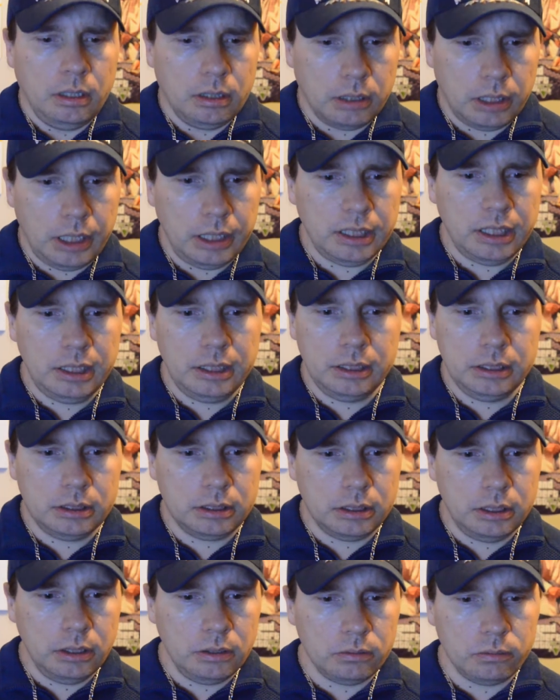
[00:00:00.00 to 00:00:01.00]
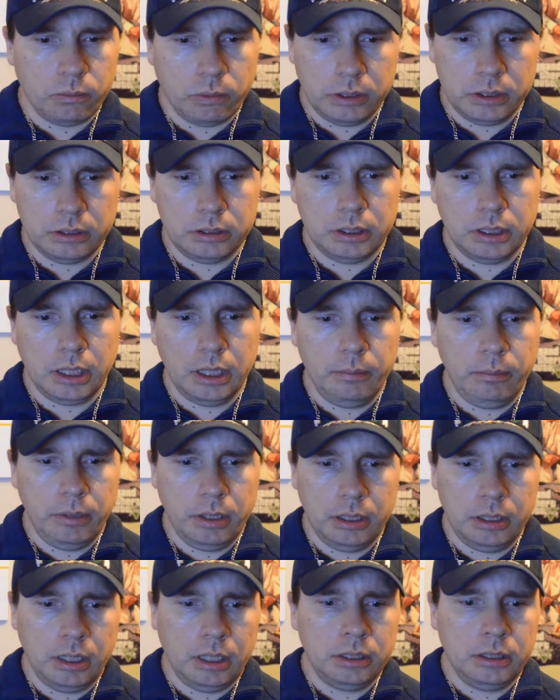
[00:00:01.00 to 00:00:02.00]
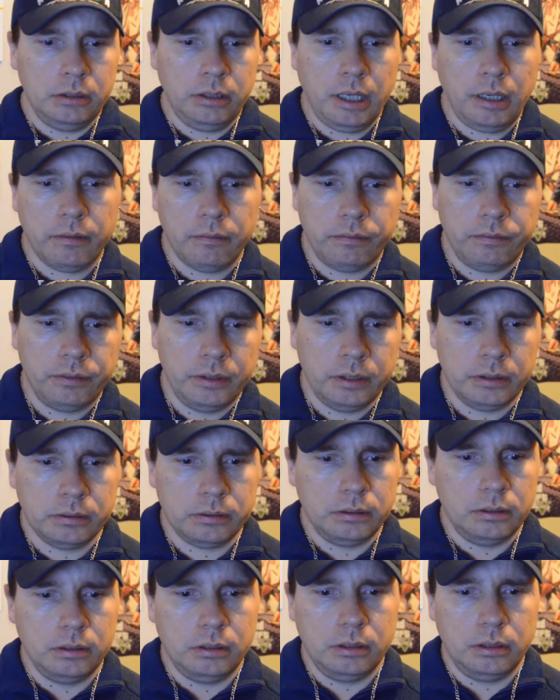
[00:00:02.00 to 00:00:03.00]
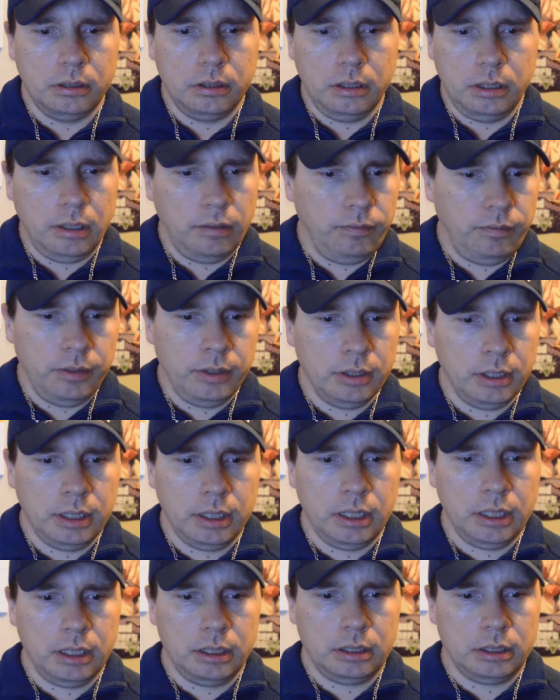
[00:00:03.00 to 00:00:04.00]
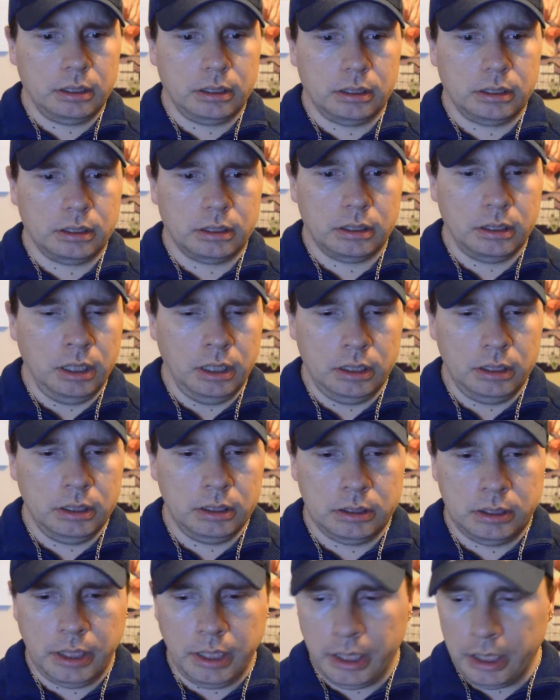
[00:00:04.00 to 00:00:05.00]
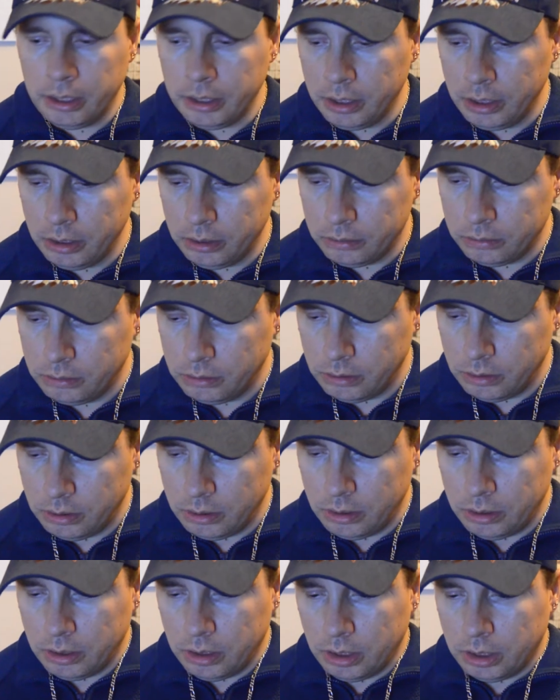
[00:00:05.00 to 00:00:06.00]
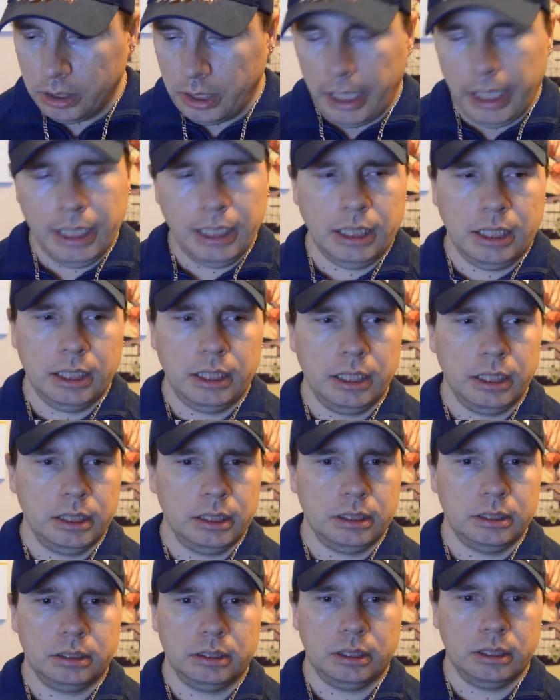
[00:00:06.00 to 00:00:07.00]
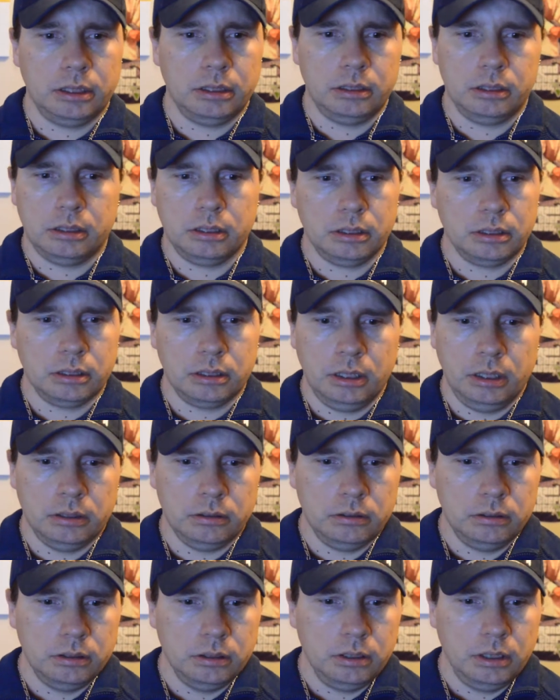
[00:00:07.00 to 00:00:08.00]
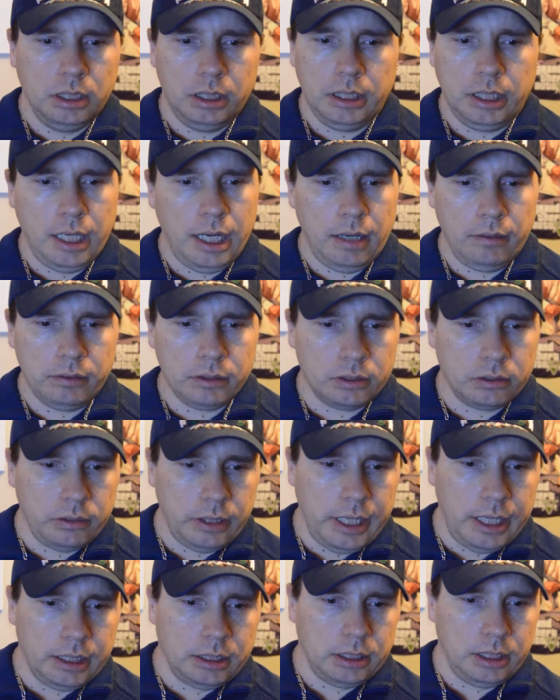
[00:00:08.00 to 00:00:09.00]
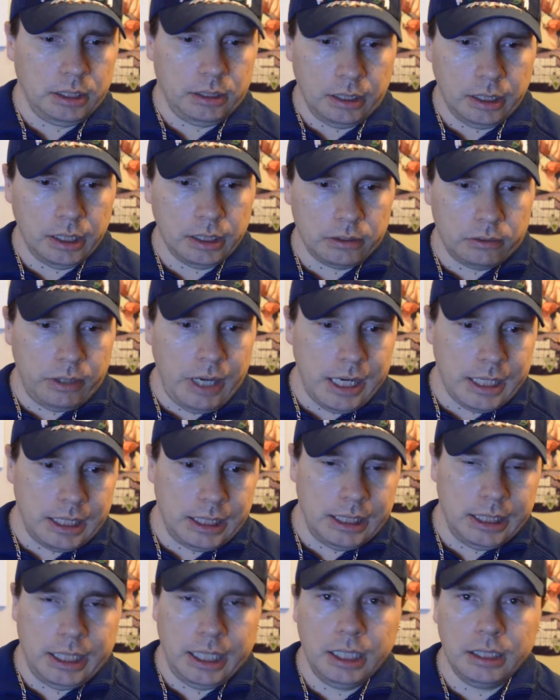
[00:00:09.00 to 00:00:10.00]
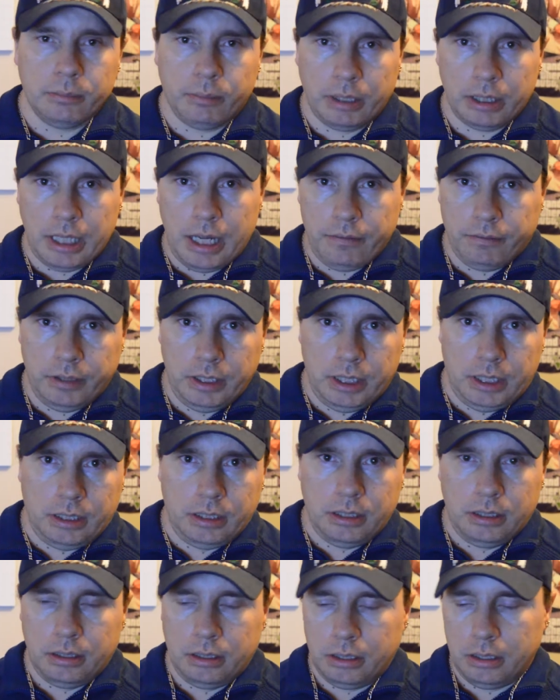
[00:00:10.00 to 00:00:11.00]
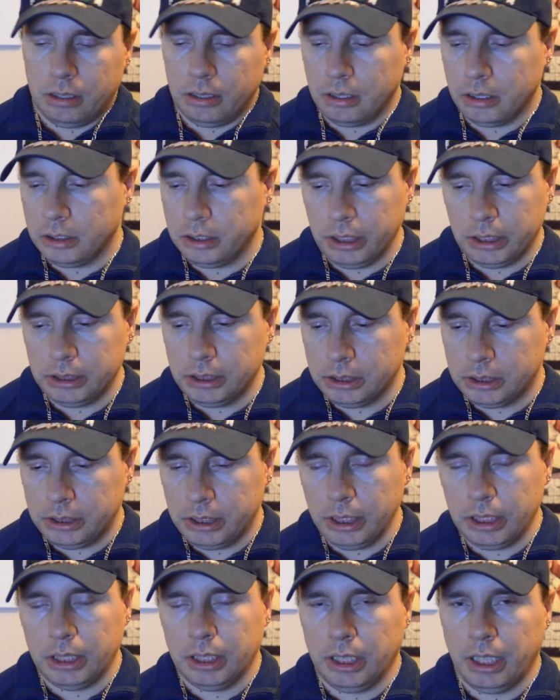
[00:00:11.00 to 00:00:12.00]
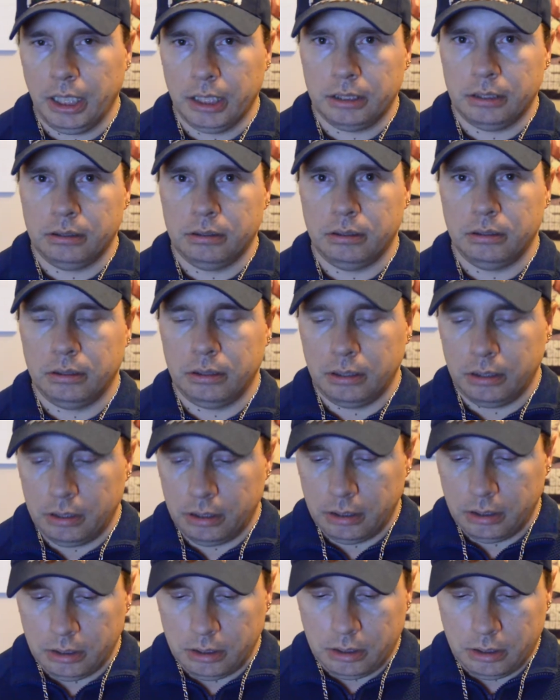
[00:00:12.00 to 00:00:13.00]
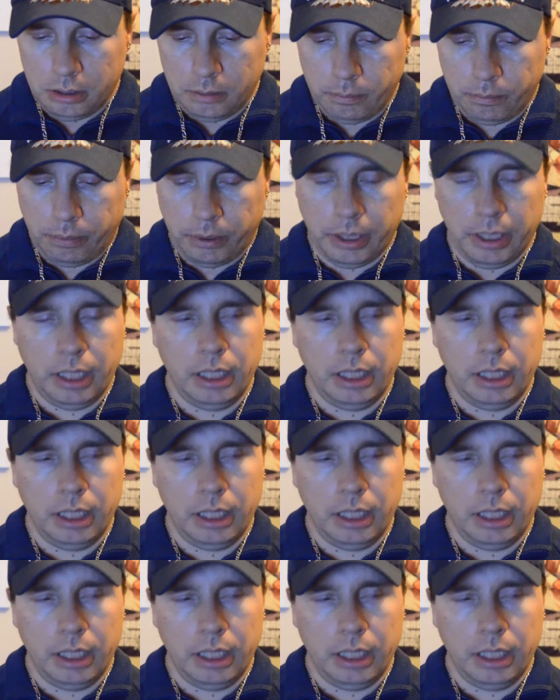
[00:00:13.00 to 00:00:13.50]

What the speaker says: lately, this, you know, winter time, I do have, you know, the feeling it's there, you know, the achiness, and, you know, I have to crack. Like I got to crack again in my left knee. See, I just did it again. But